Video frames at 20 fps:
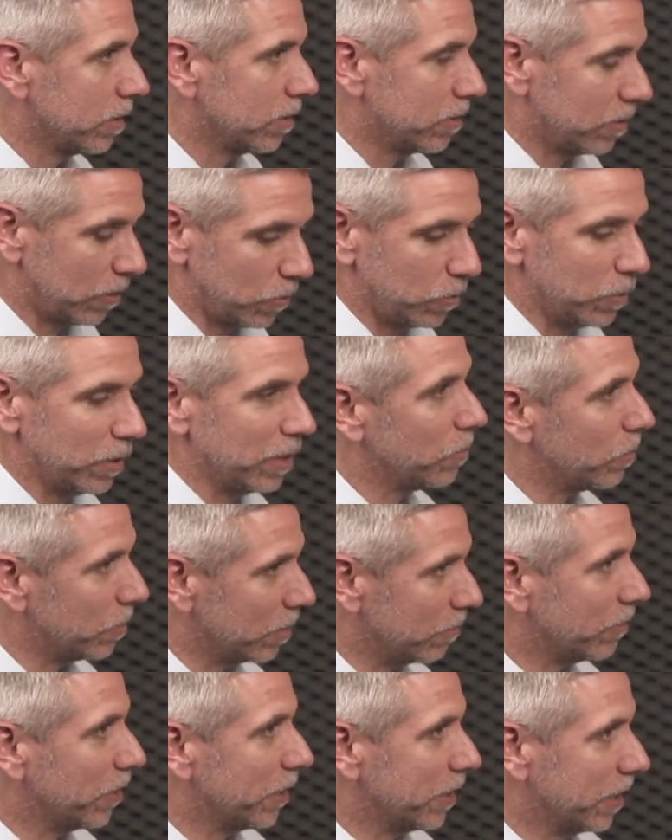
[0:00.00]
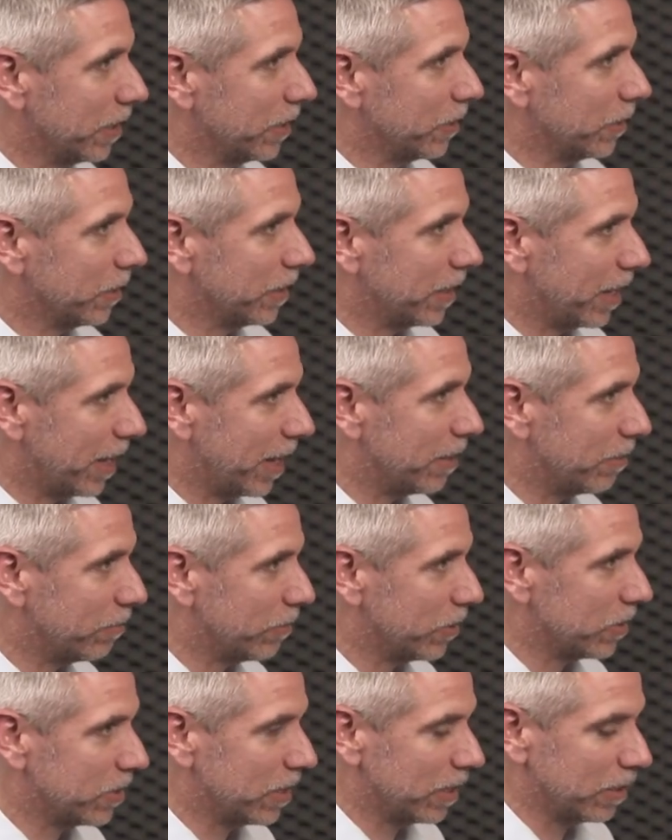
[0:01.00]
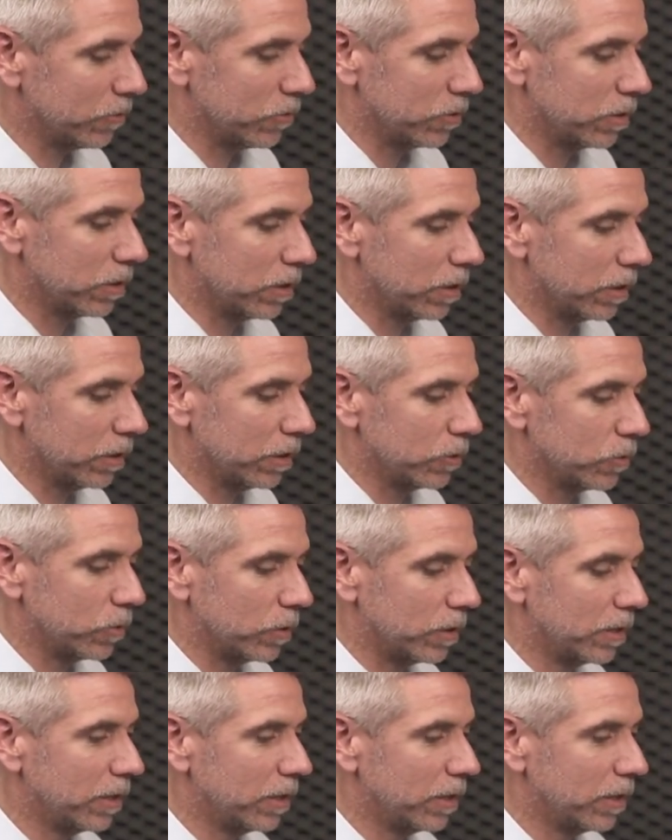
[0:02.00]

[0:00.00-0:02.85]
So we've got a little ahead of ourselves on this one.